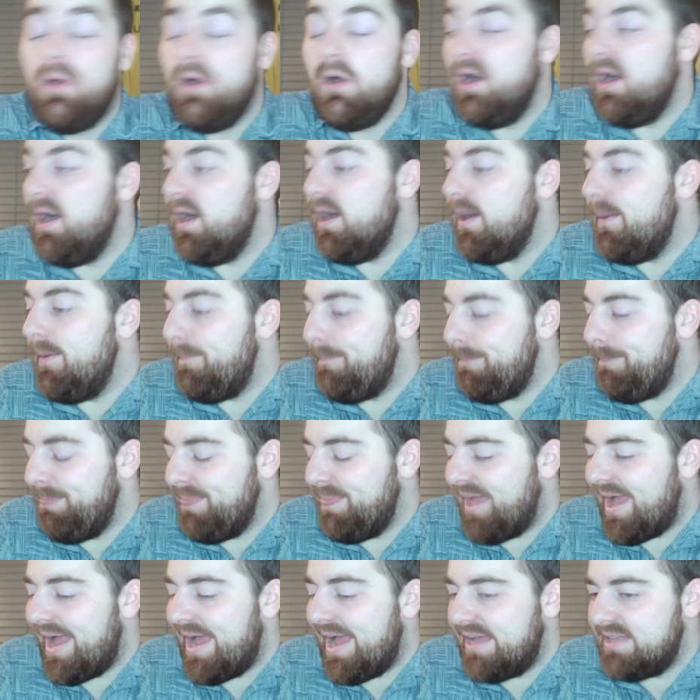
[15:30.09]

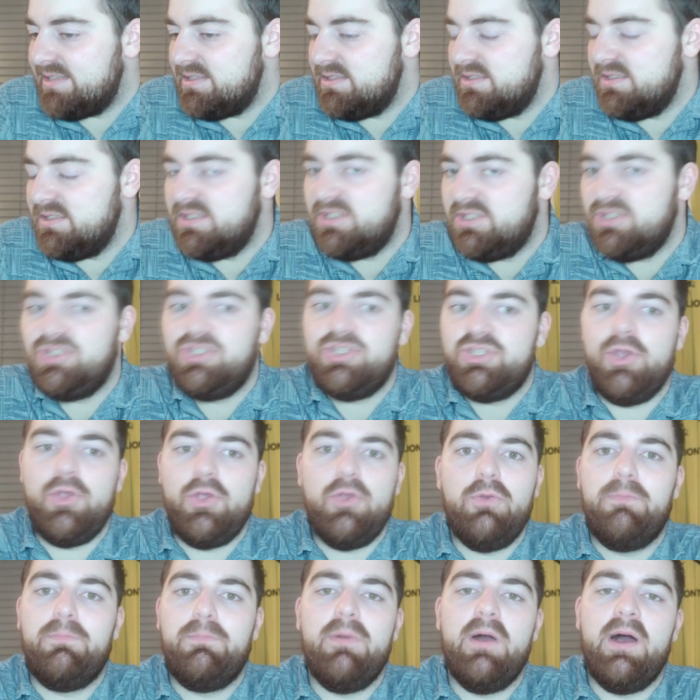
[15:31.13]
and two
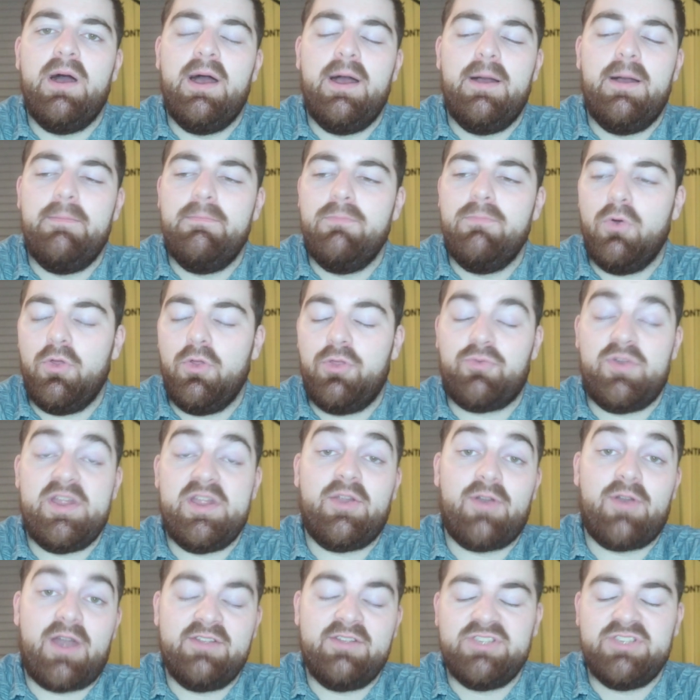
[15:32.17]
or three
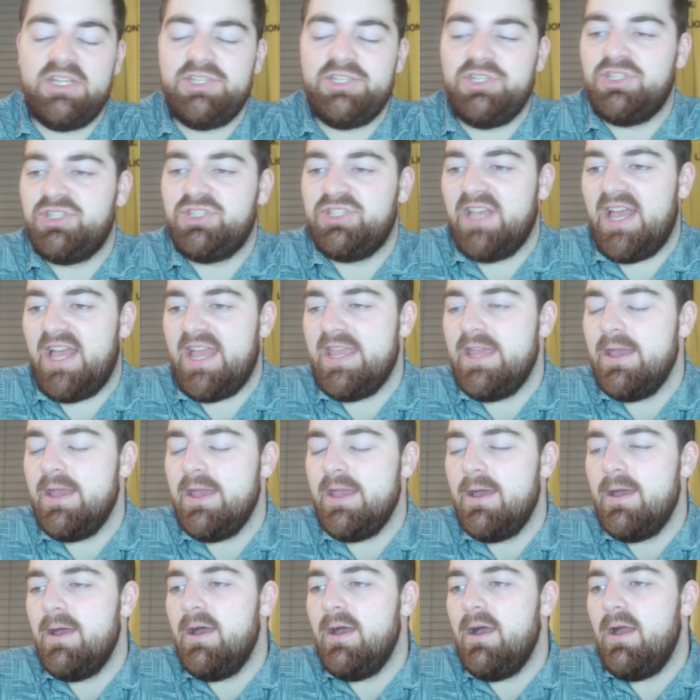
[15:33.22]
grounds, I should say,
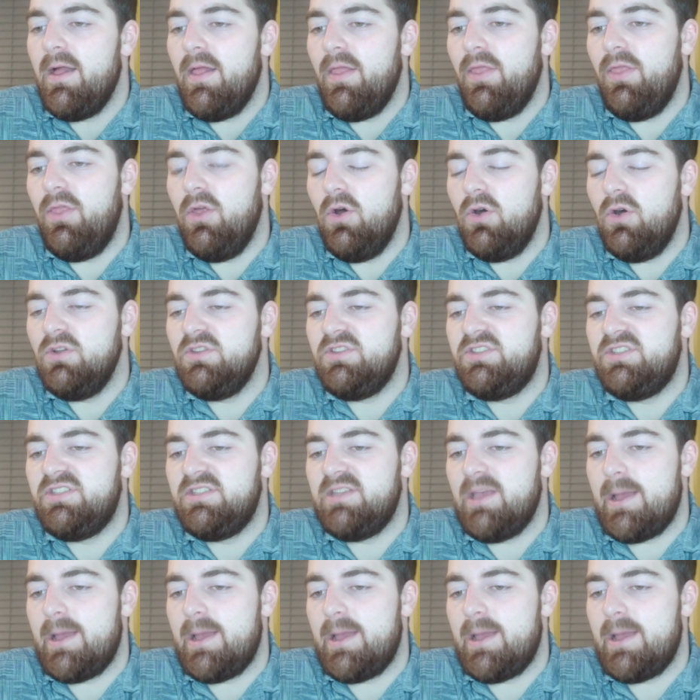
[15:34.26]
that